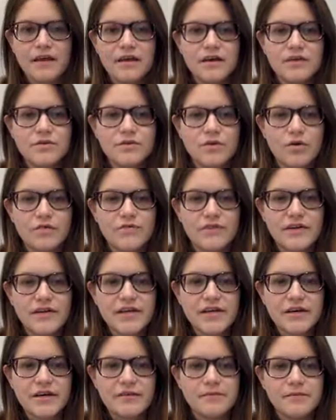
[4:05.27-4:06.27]
So over
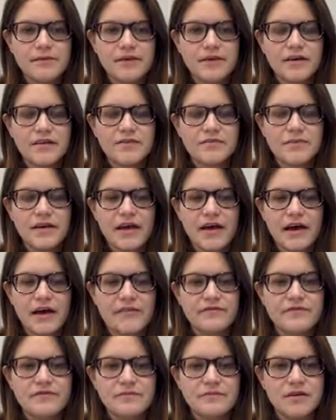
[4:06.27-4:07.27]
here, because we
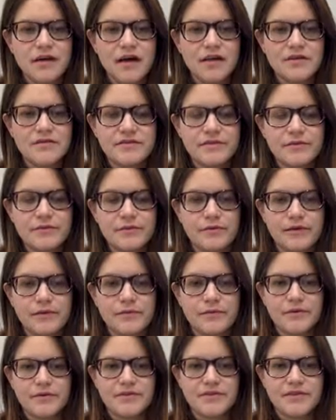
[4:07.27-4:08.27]
have some non-zero
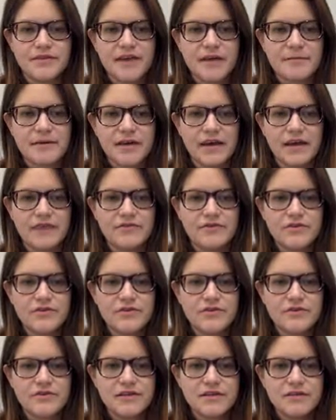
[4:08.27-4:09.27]
numbers coming after
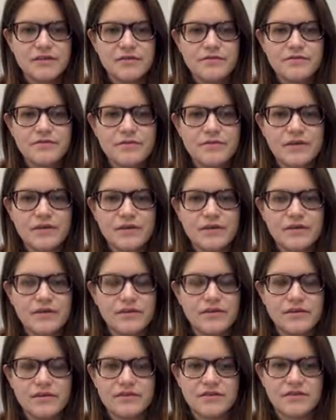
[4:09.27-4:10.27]
those zeros, we know that
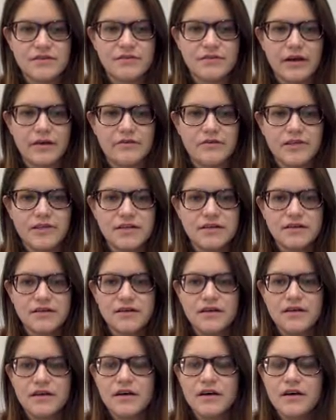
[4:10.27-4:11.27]
these aren't rounded.
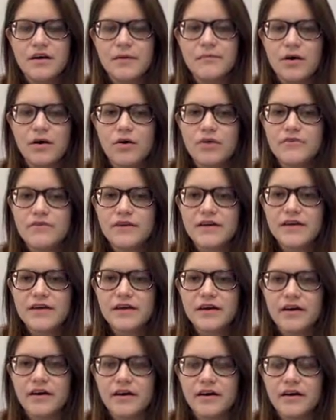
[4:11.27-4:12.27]
But over
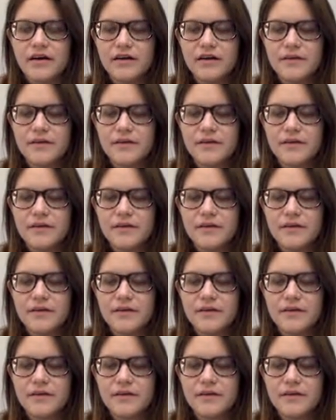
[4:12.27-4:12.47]
here,